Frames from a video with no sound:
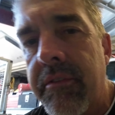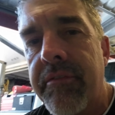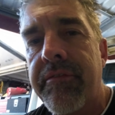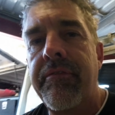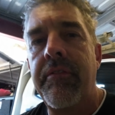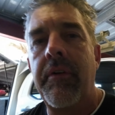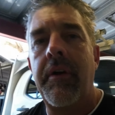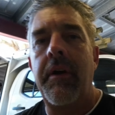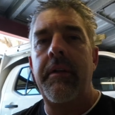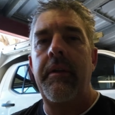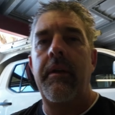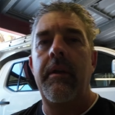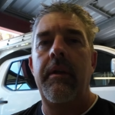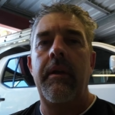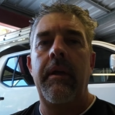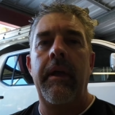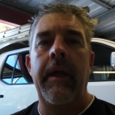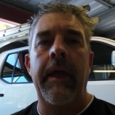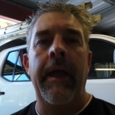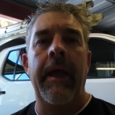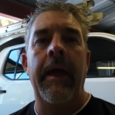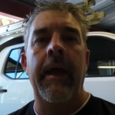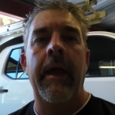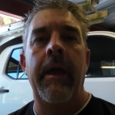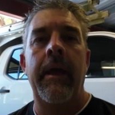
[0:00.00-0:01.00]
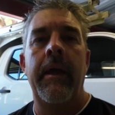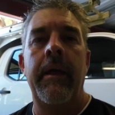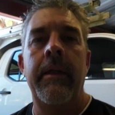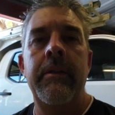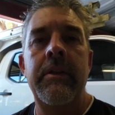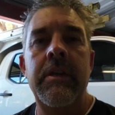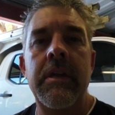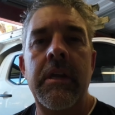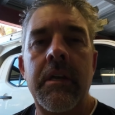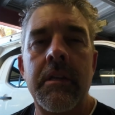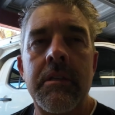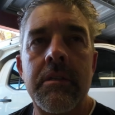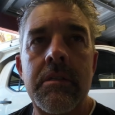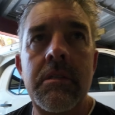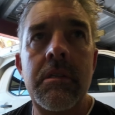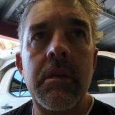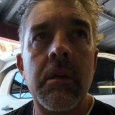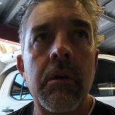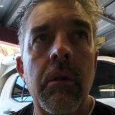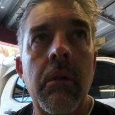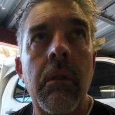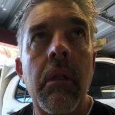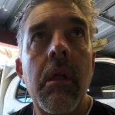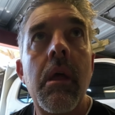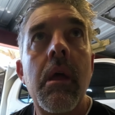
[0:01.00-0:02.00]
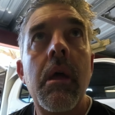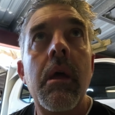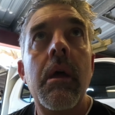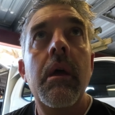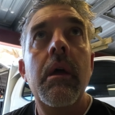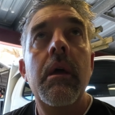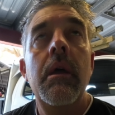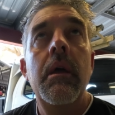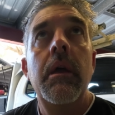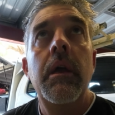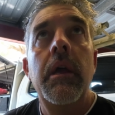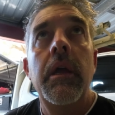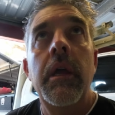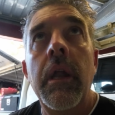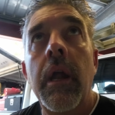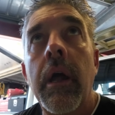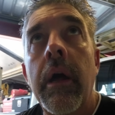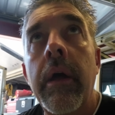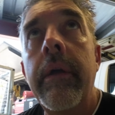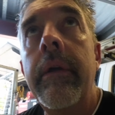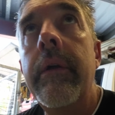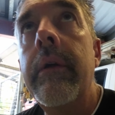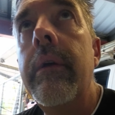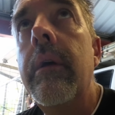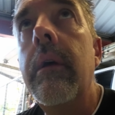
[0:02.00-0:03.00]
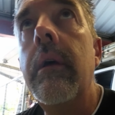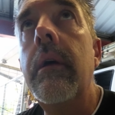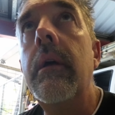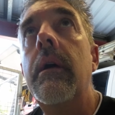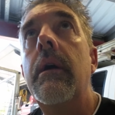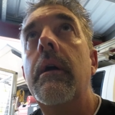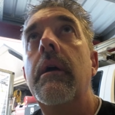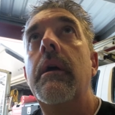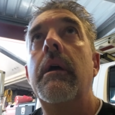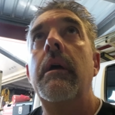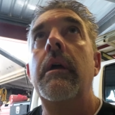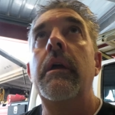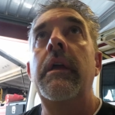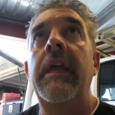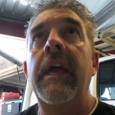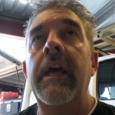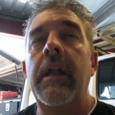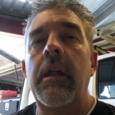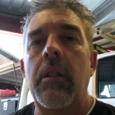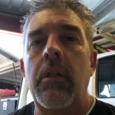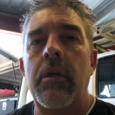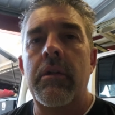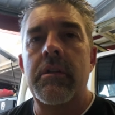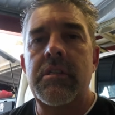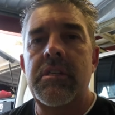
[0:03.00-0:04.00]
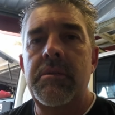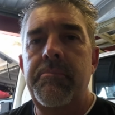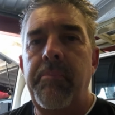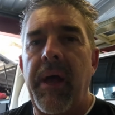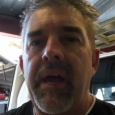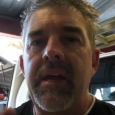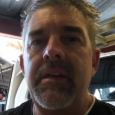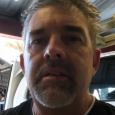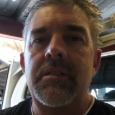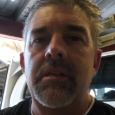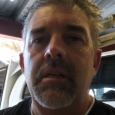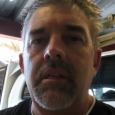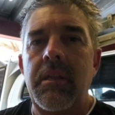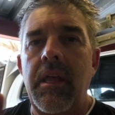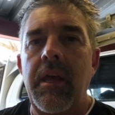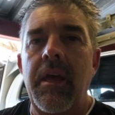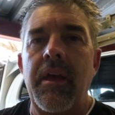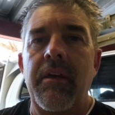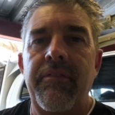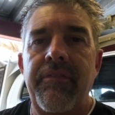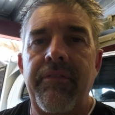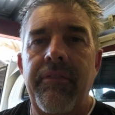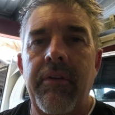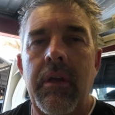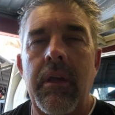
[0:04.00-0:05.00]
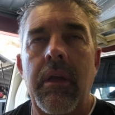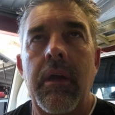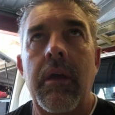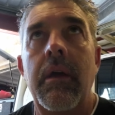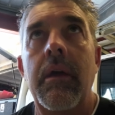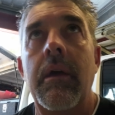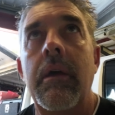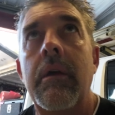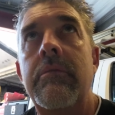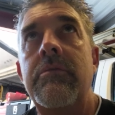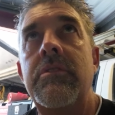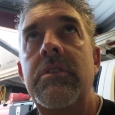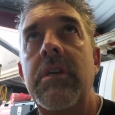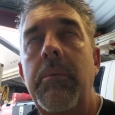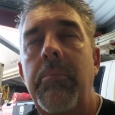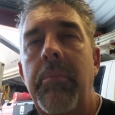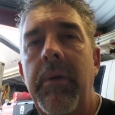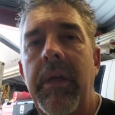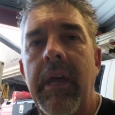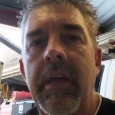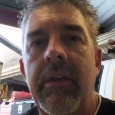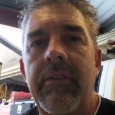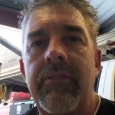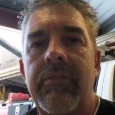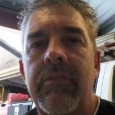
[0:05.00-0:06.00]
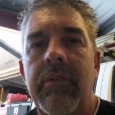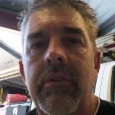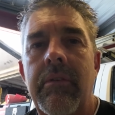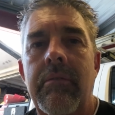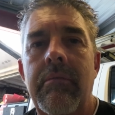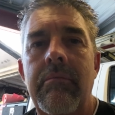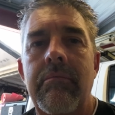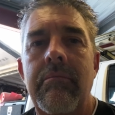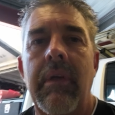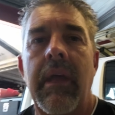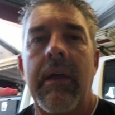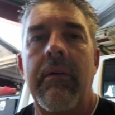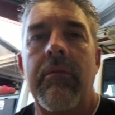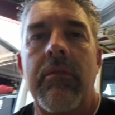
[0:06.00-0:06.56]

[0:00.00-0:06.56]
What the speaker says: the front, and you can still, you know, get a lot of space in there for your GPS and